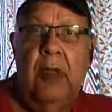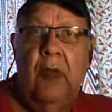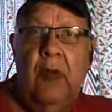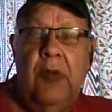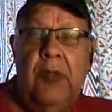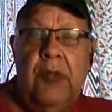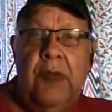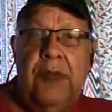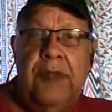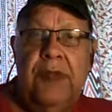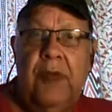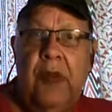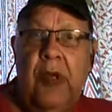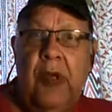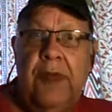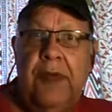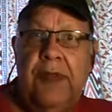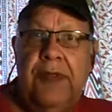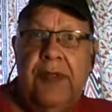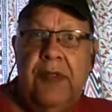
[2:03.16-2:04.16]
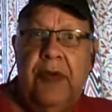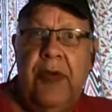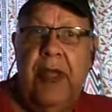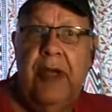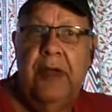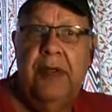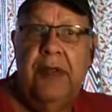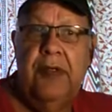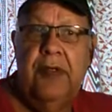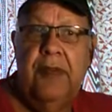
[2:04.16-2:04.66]
which was rather
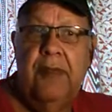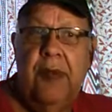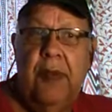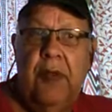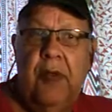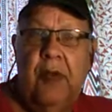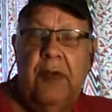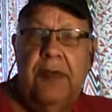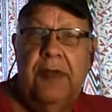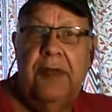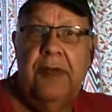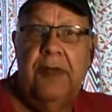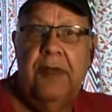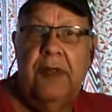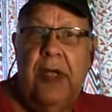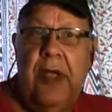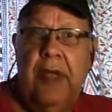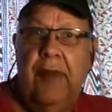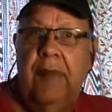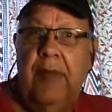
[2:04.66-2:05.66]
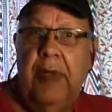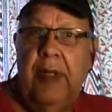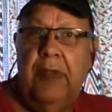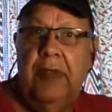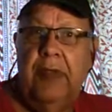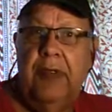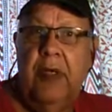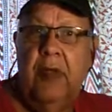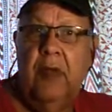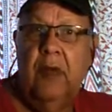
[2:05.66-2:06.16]
strange because I've been
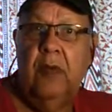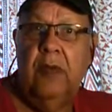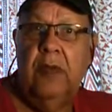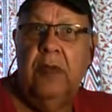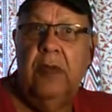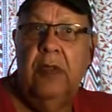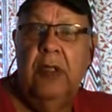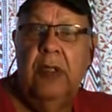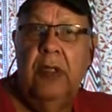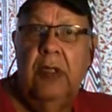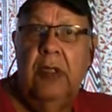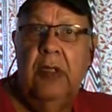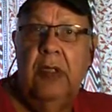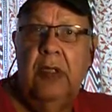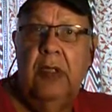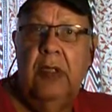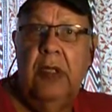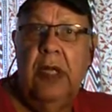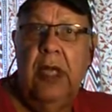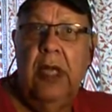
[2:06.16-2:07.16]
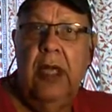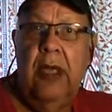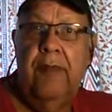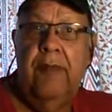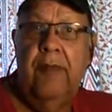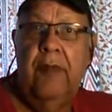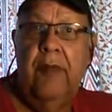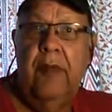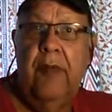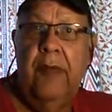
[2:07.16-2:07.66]
told
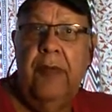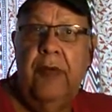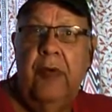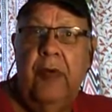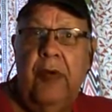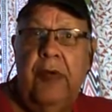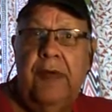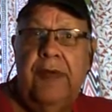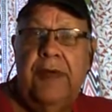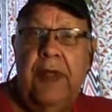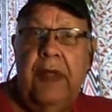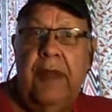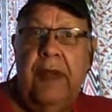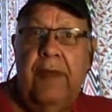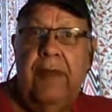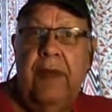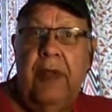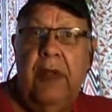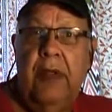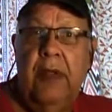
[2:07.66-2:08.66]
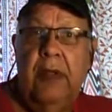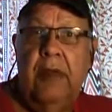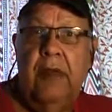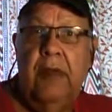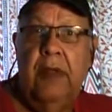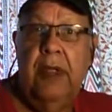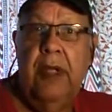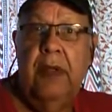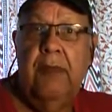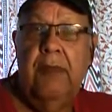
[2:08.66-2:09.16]
through the South
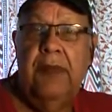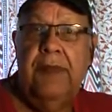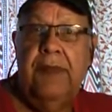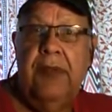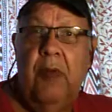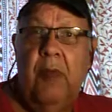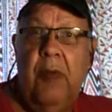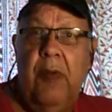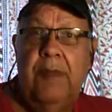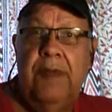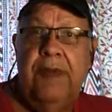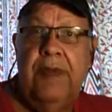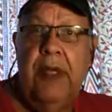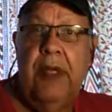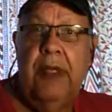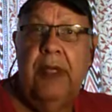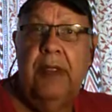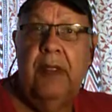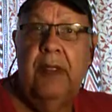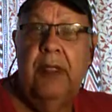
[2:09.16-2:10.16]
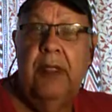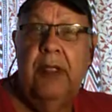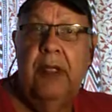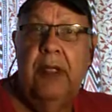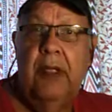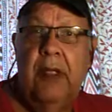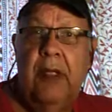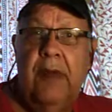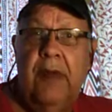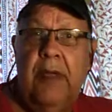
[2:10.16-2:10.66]
African Embassy website
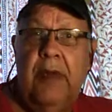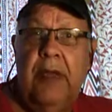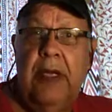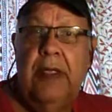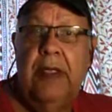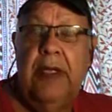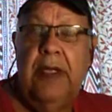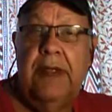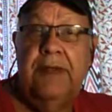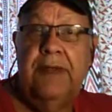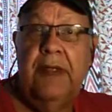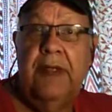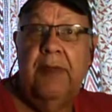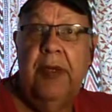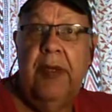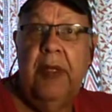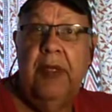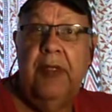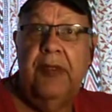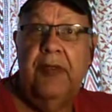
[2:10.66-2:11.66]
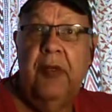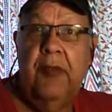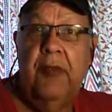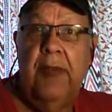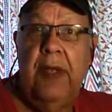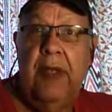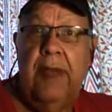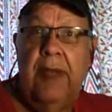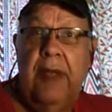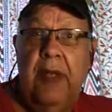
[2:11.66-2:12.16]
that that has to be issued
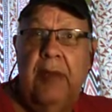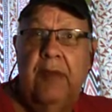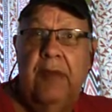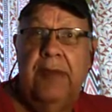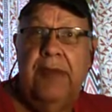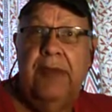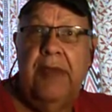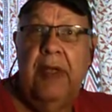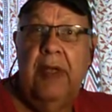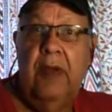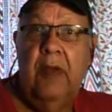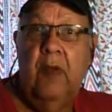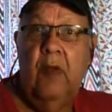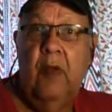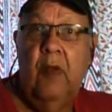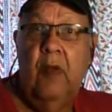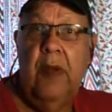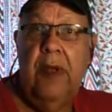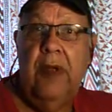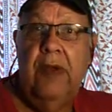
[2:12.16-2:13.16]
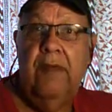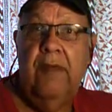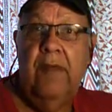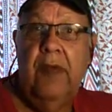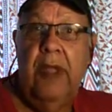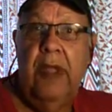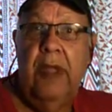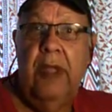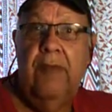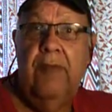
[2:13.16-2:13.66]
by the embassy or one of
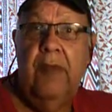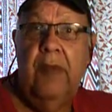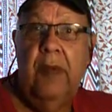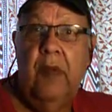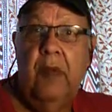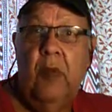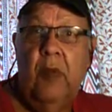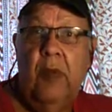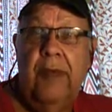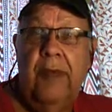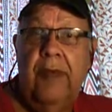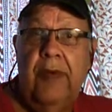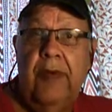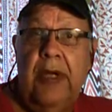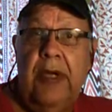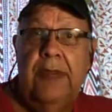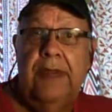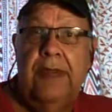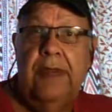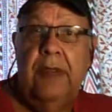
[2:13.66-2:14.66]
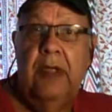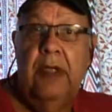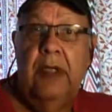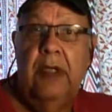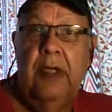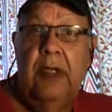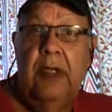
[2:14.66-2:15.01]
their authorized